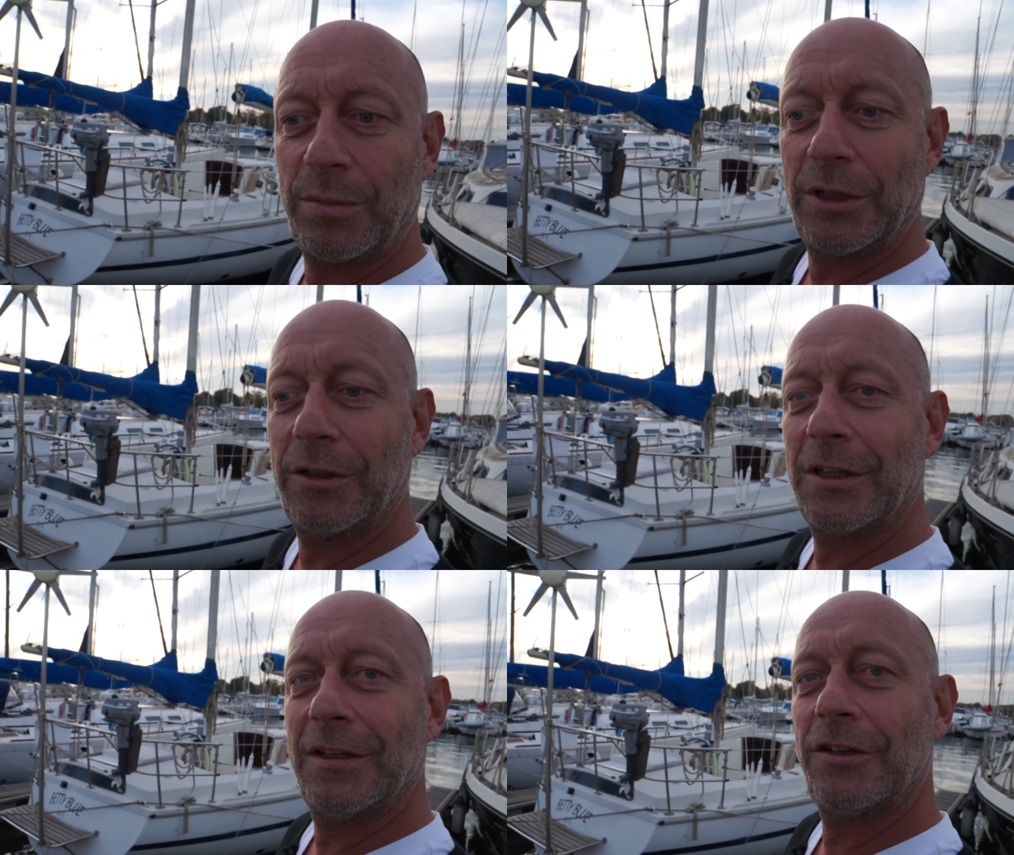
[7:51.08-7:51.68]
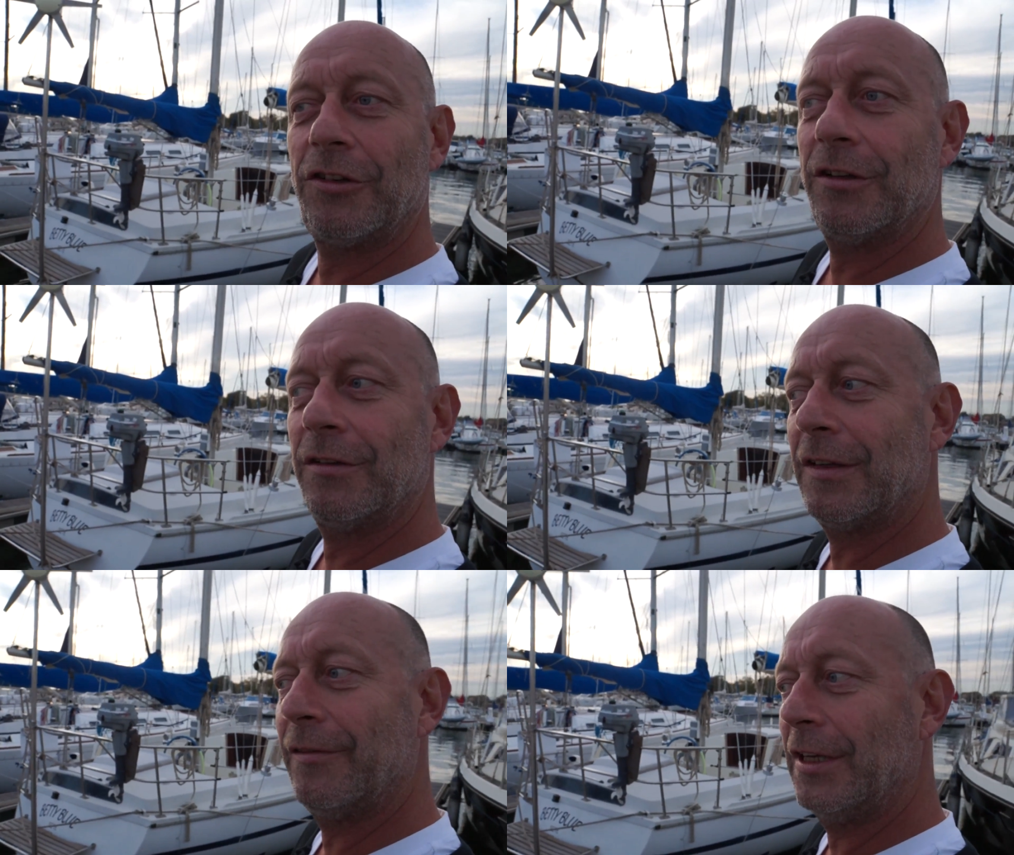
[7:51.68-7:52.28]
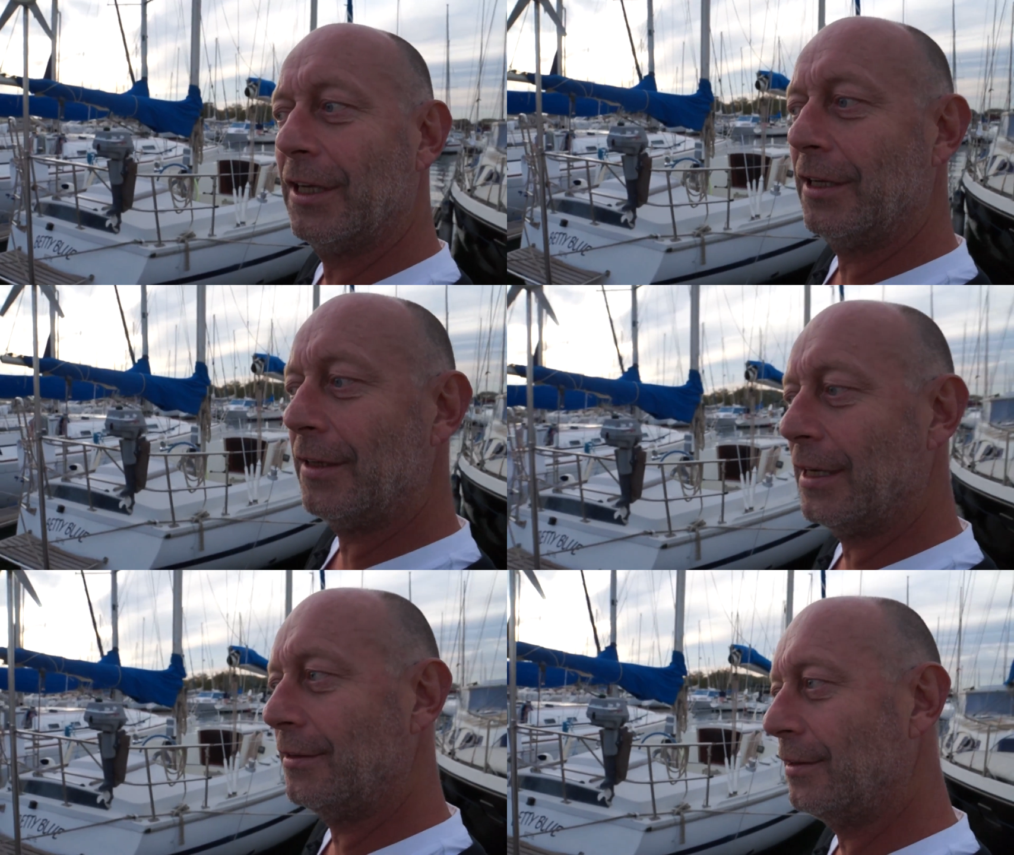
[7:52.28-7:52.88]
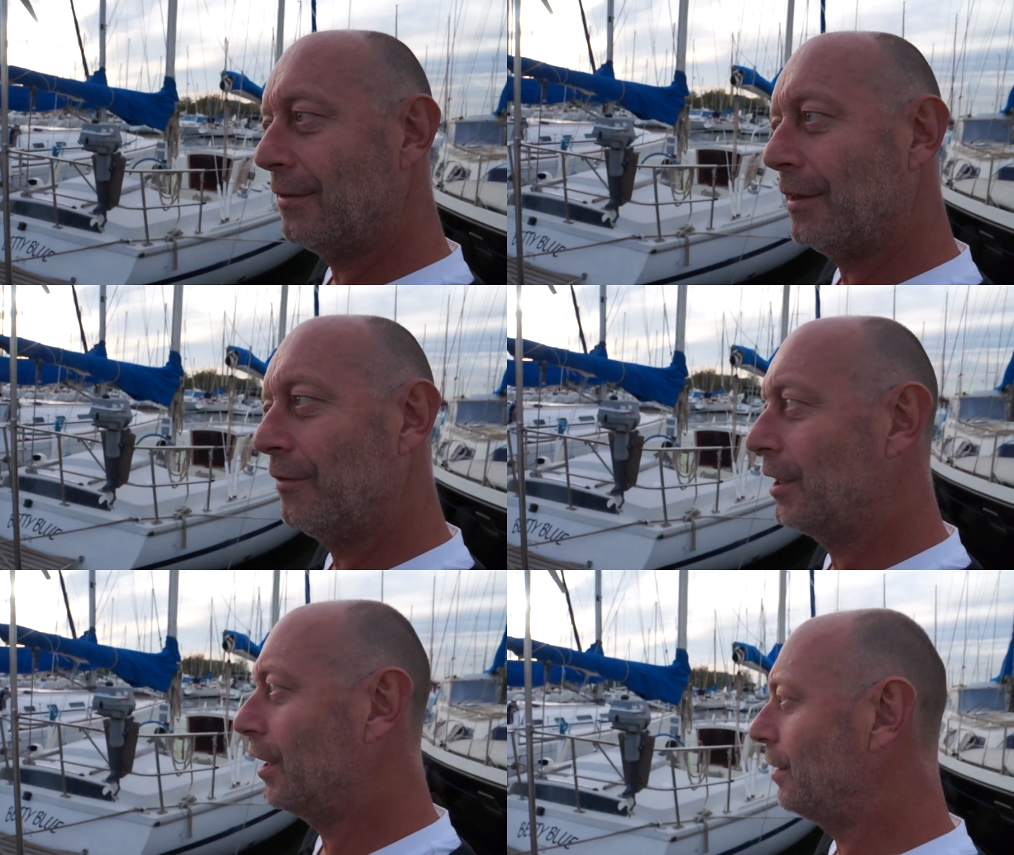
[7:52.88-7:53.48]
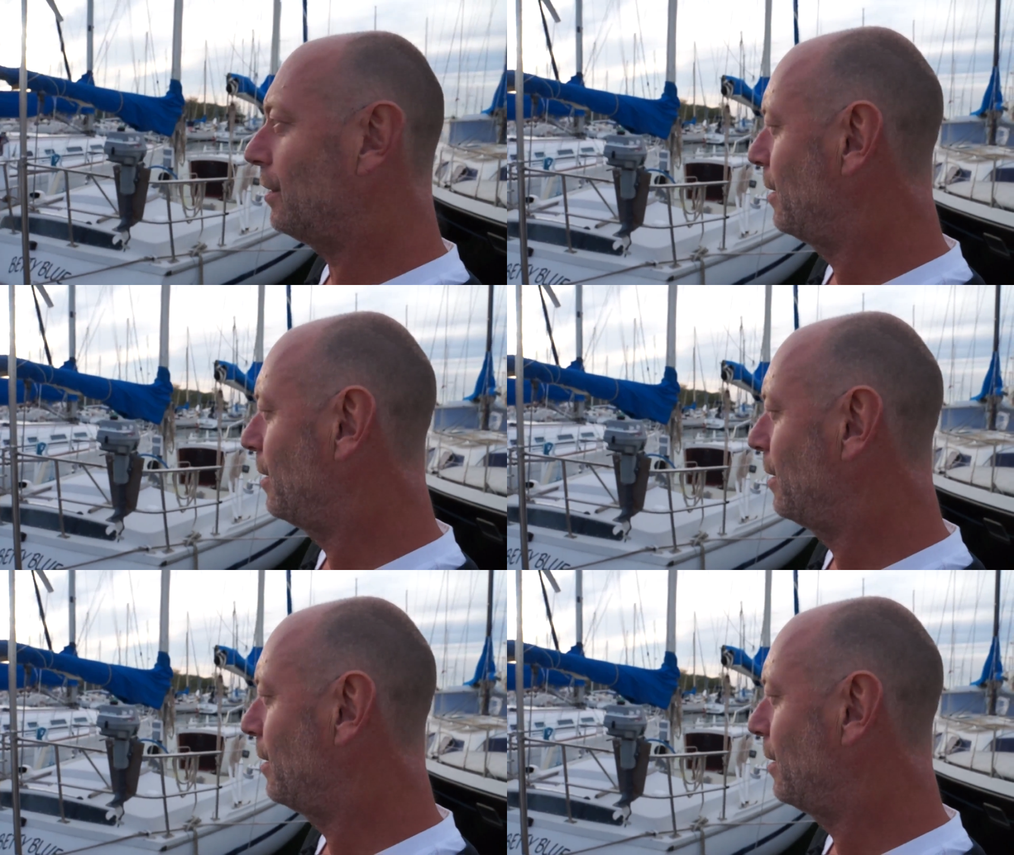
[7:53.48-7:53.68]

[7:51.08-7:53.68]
in pretty good condition. 1978.